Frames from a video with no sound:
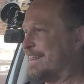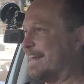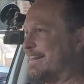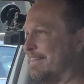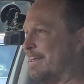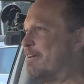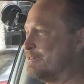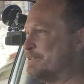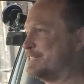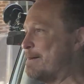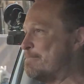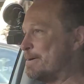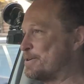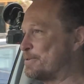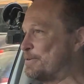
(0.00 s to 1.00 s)
that there is
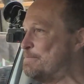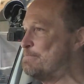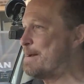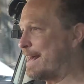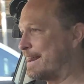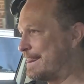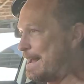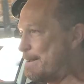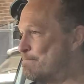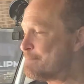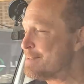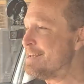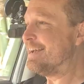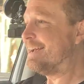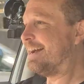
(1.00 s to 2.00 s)
that much room back there.
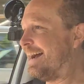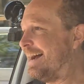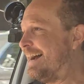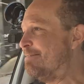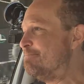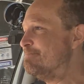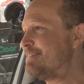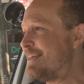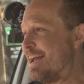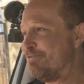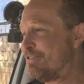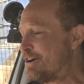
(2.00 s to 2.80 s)
Yeah,